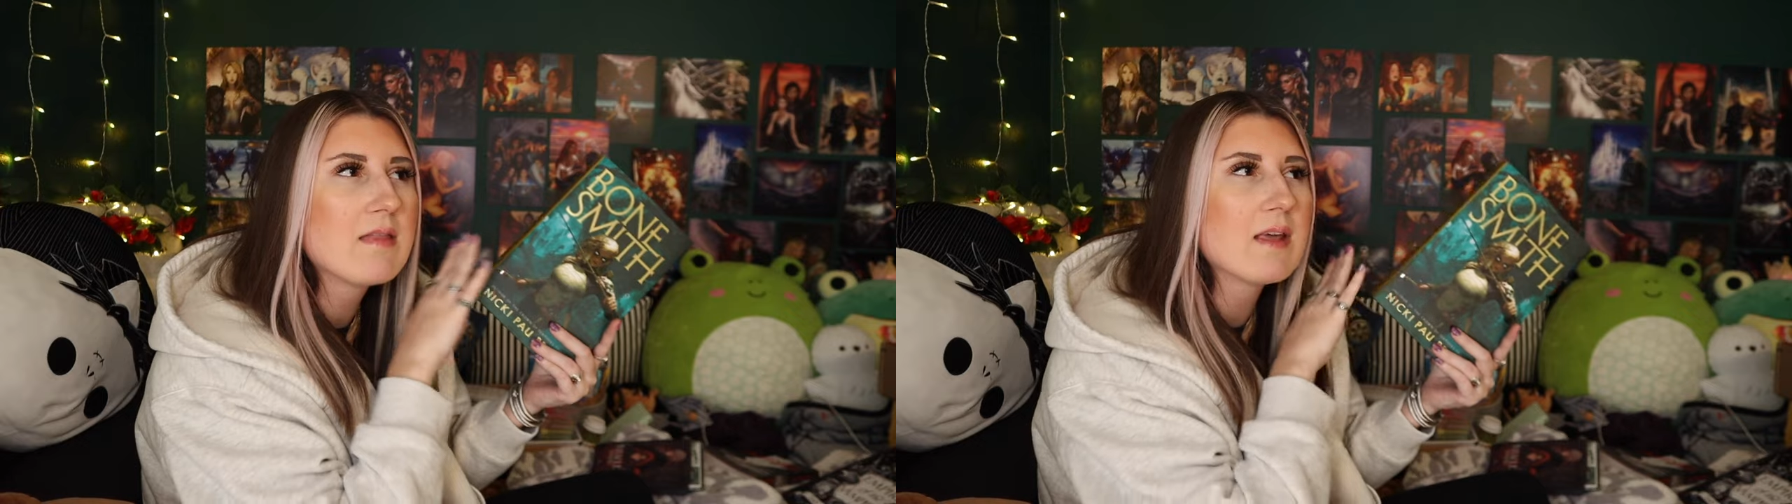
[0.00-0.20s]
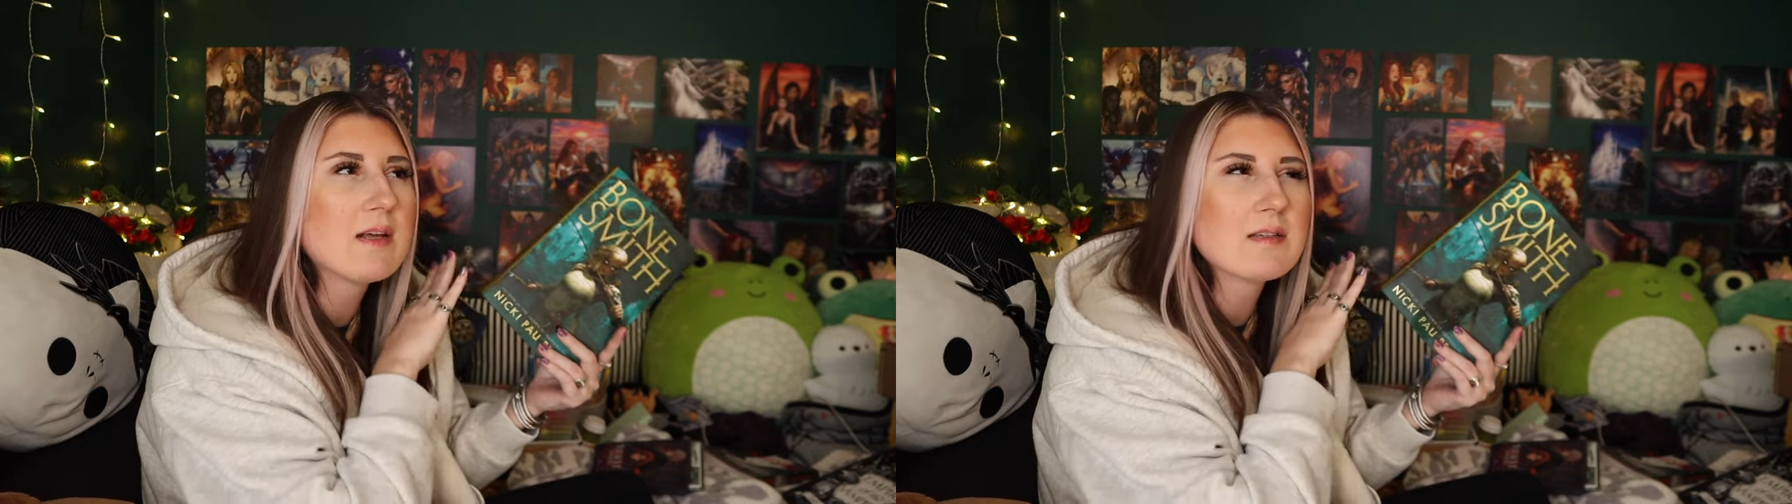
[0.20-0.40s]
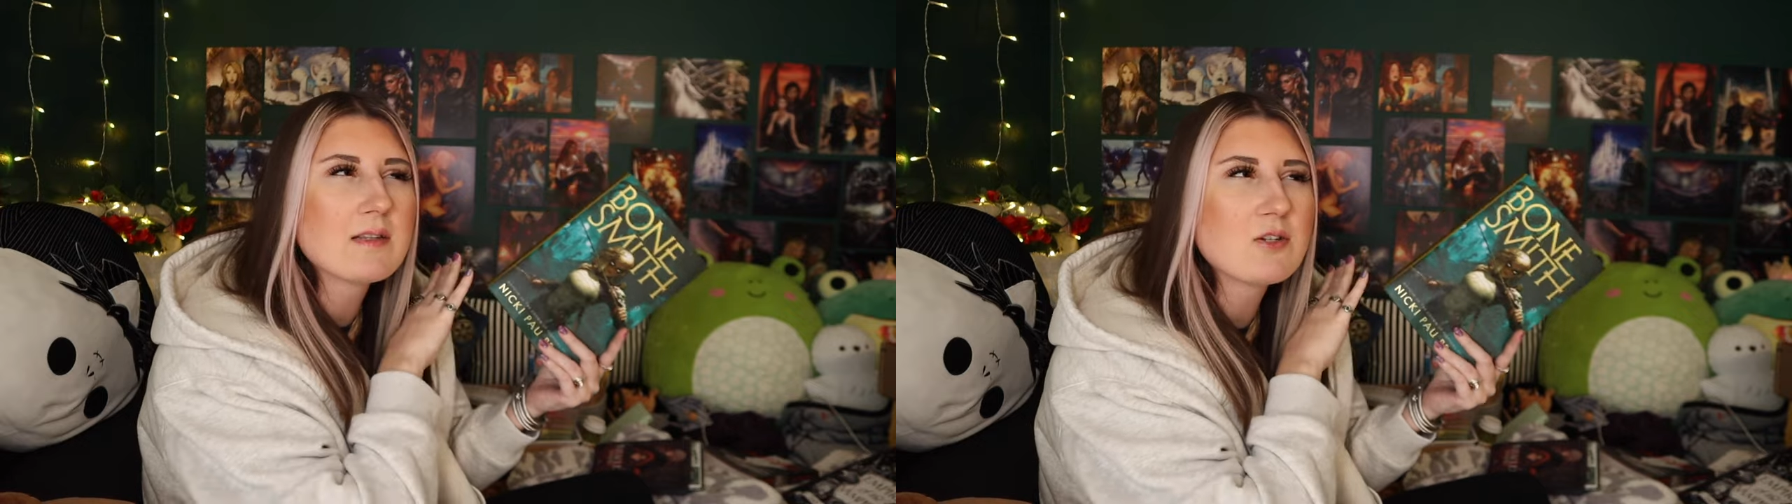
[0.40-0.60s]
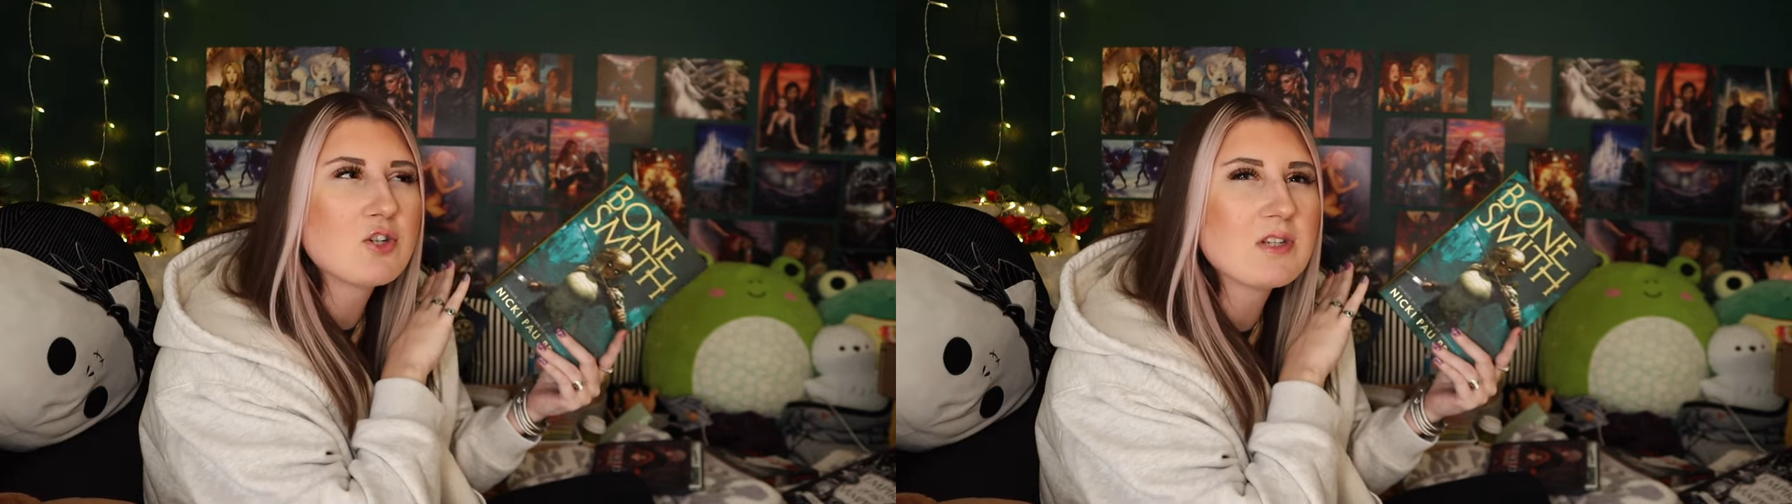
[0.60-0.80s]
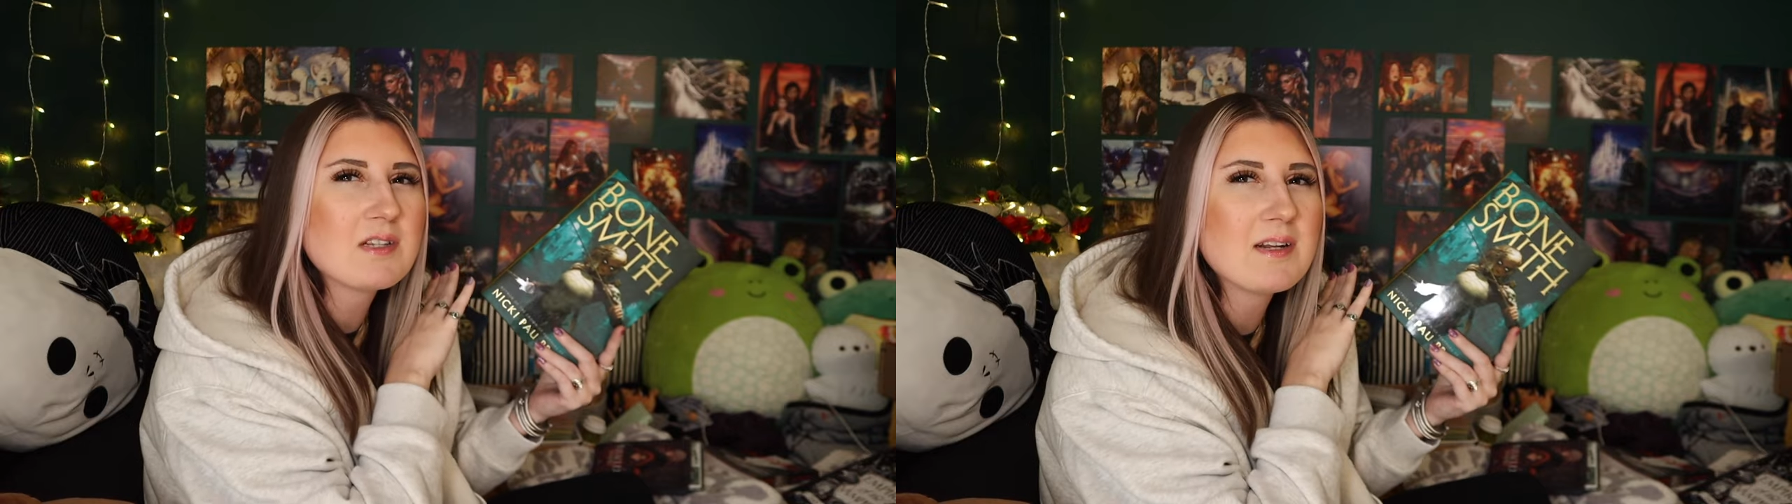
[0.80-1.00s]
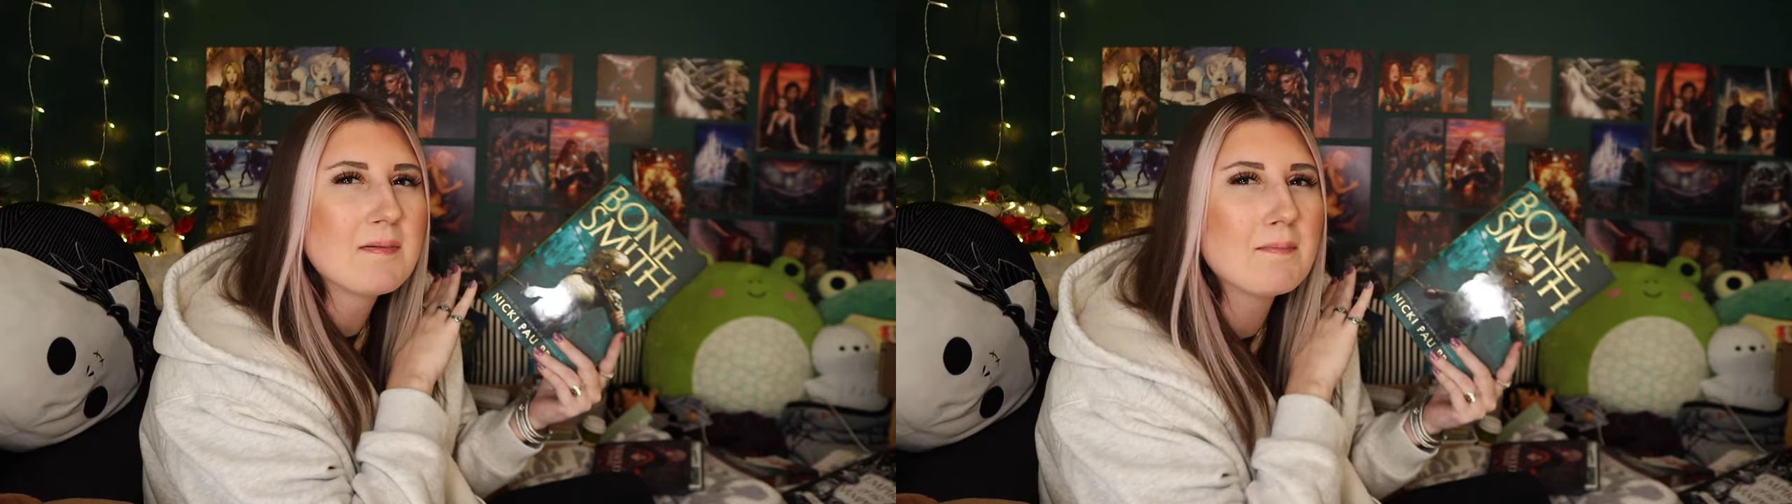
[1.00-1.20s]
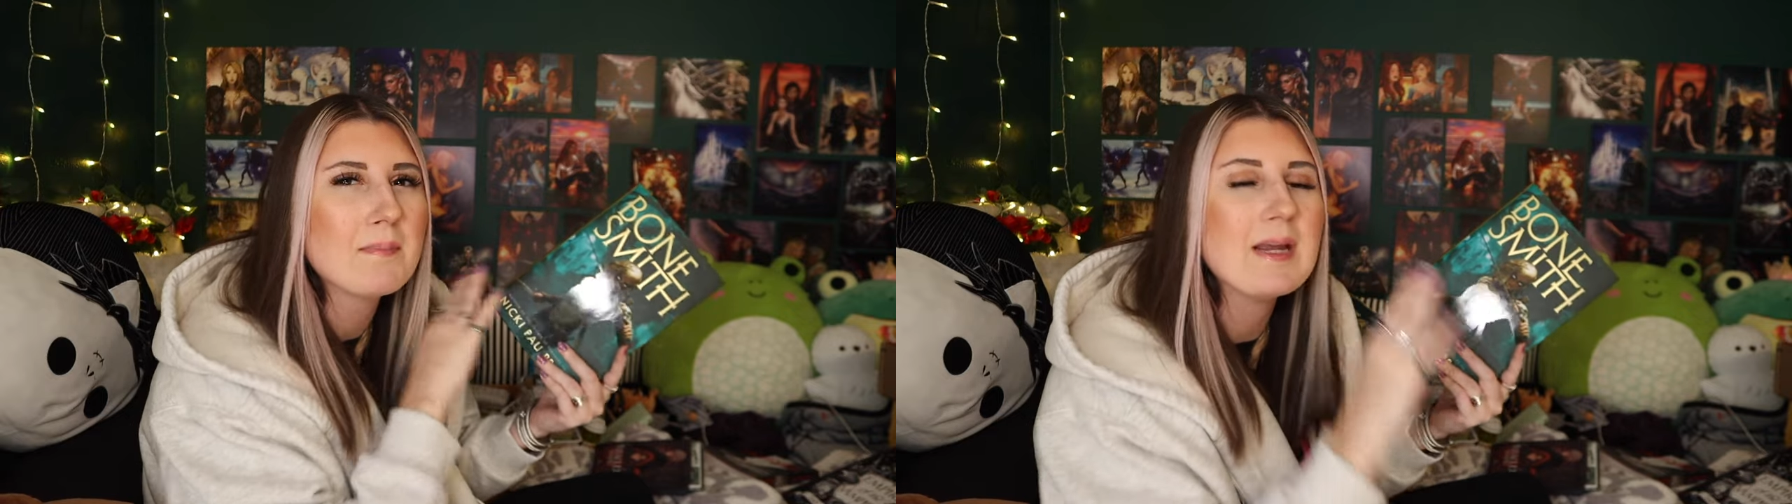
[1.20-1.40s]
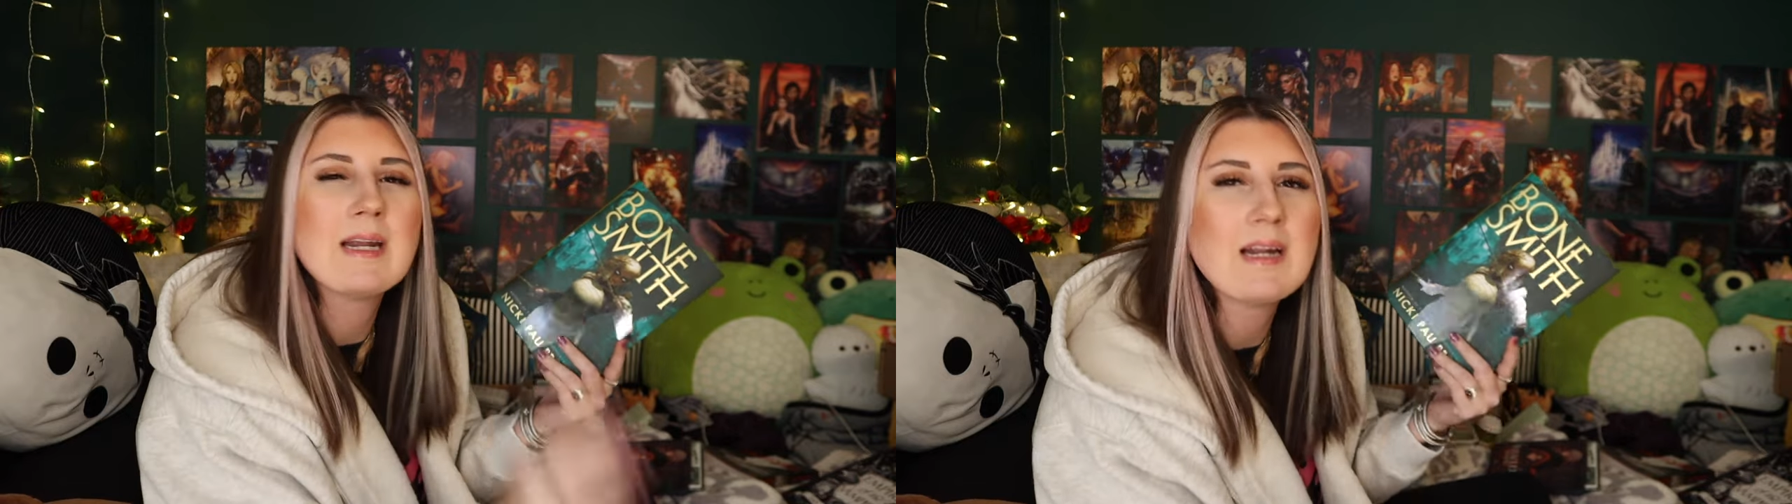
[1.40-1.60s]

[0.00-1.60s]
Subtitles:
Things that just didn't mean